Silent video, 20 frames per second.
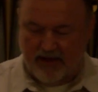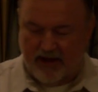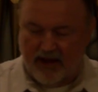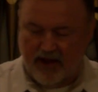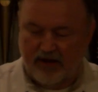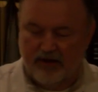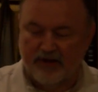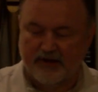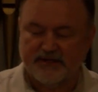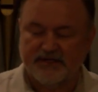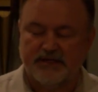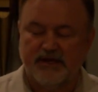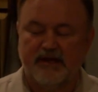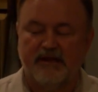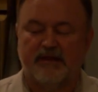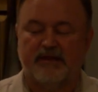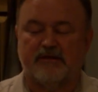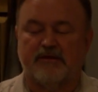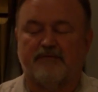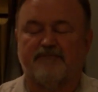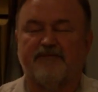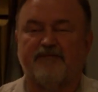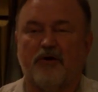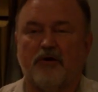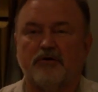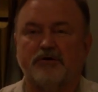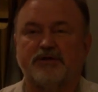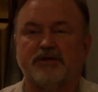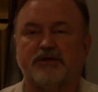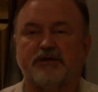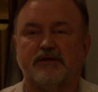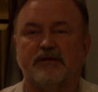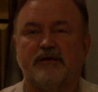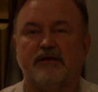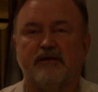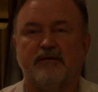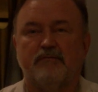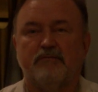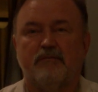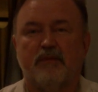And you can see that the first
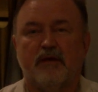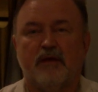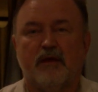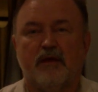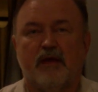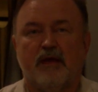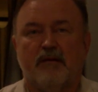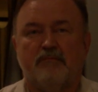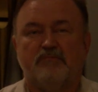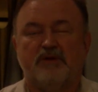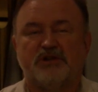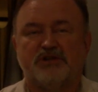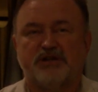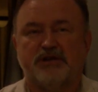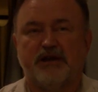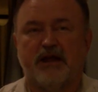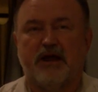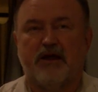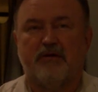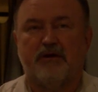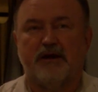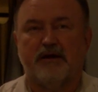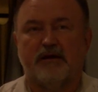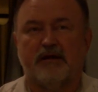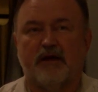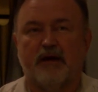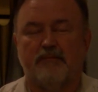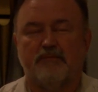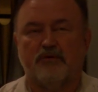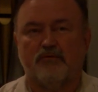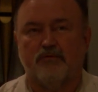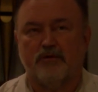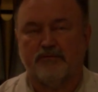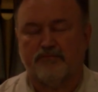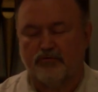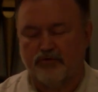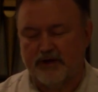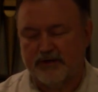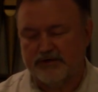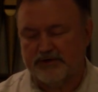missionary to come to
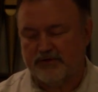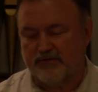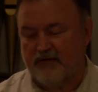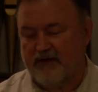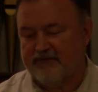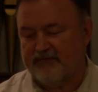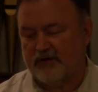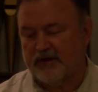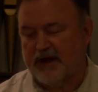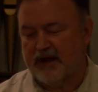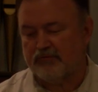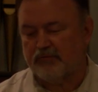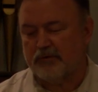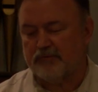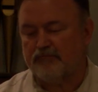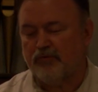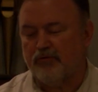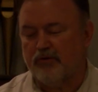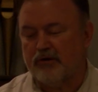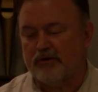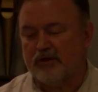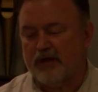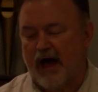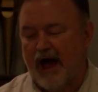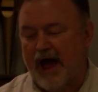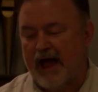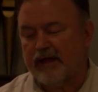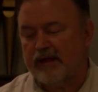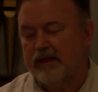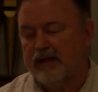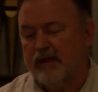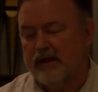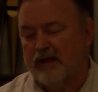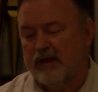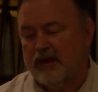Woodbridge, the Reverend Edward Portlock,